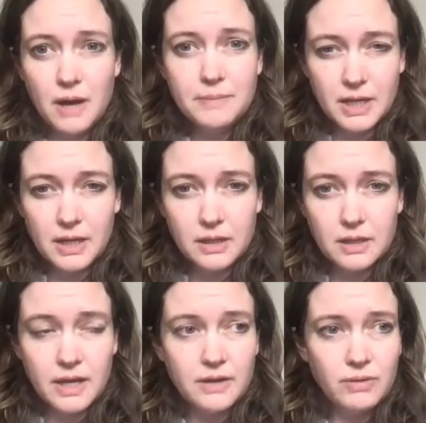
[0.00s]
complicated
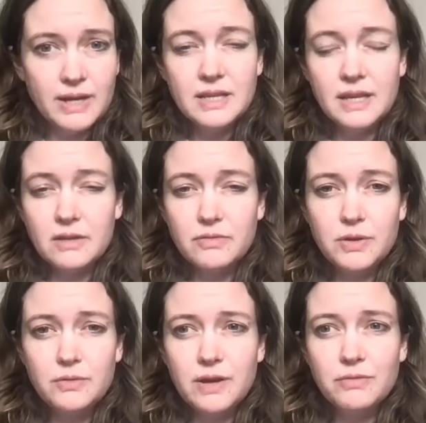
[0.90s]
than that, right? Like if
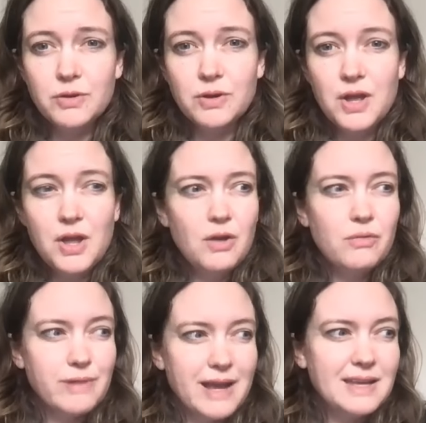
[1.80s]
you've ever
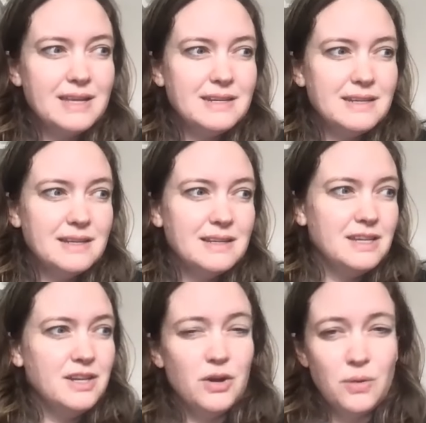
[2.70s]
read
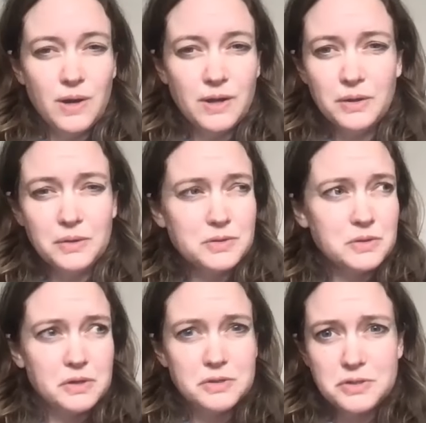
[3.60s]
you know, a,
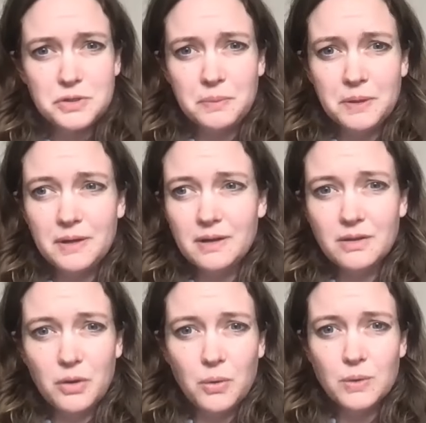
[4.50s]
a stupid
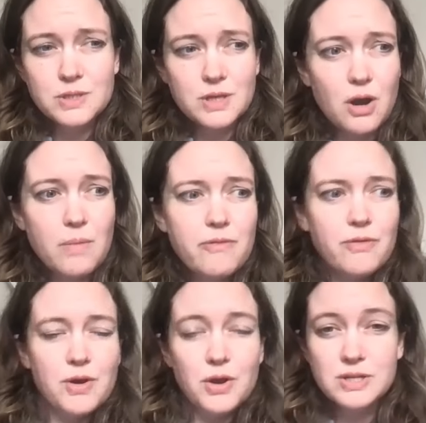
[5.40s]
horoscope
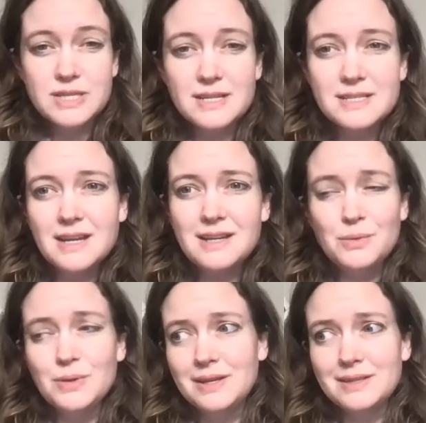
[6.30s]
for your sun sign,
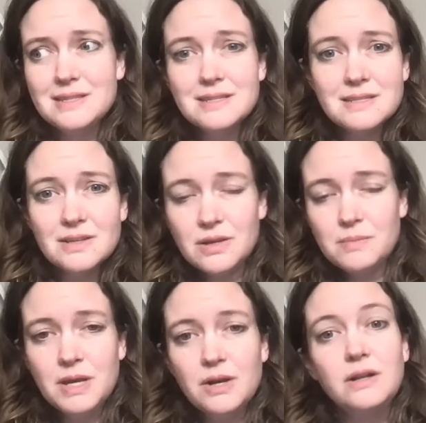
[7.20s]
you were like, this doesn't sound
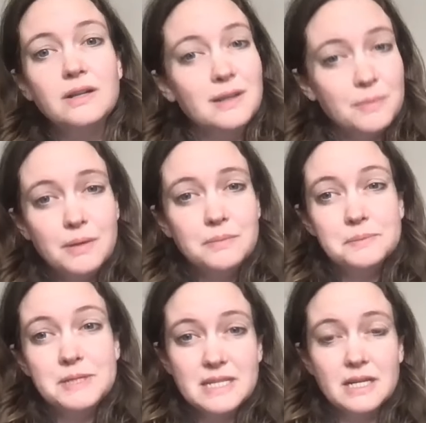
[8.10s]
like me at all. It
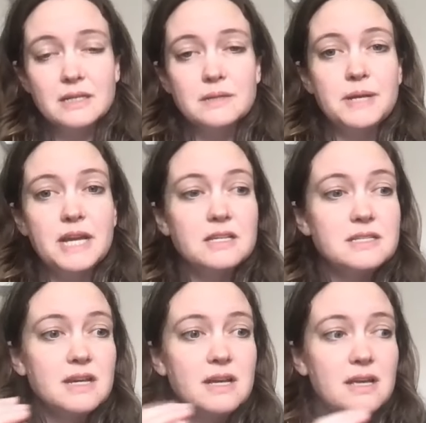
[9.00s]
probably didn't
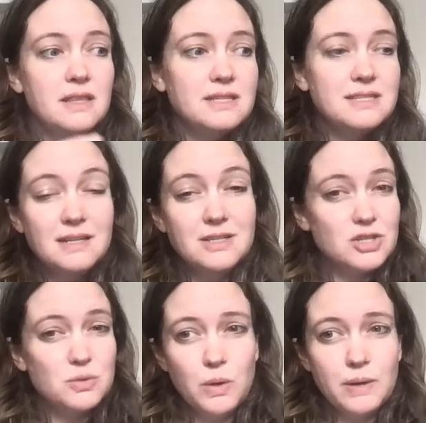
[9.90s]
because the sun is
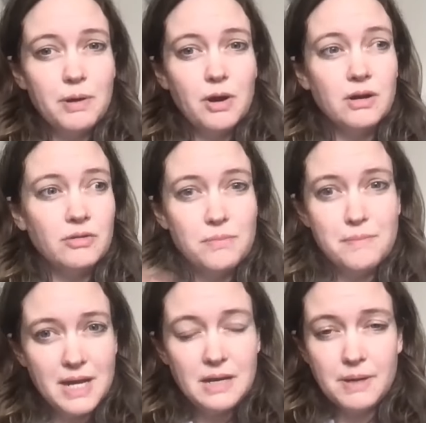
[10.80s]
just one part of
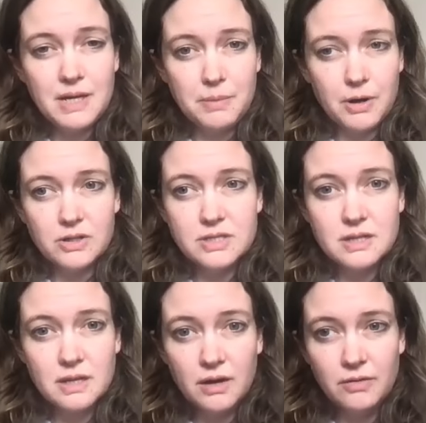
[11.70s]
many, many
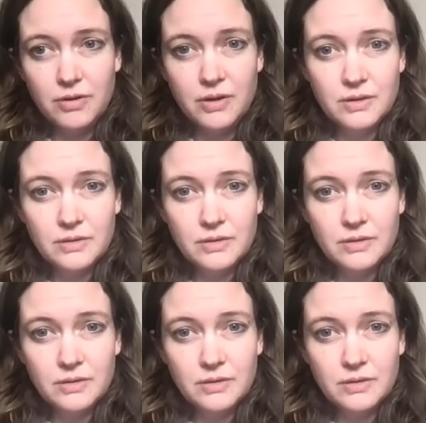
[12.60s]
parts of